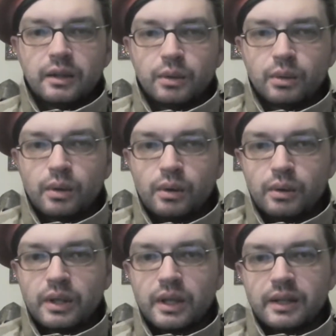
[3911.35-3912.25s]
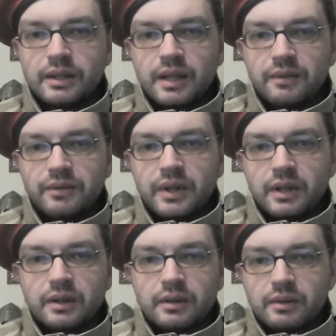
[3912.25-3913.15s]
it would look like
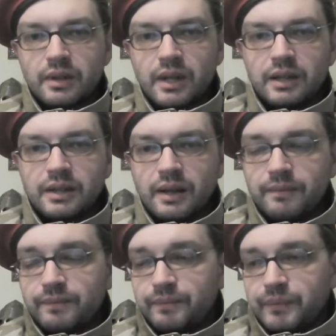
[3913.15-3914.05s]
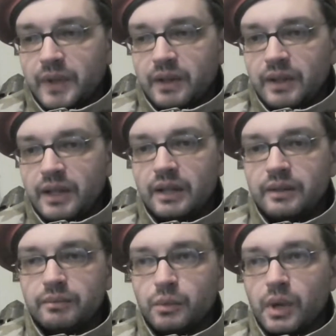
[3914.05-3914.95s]
something like some
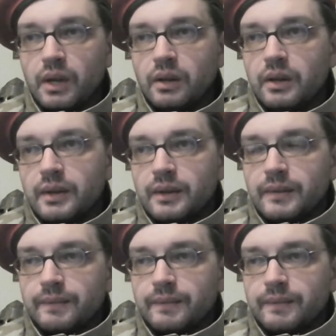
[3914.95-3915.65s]
well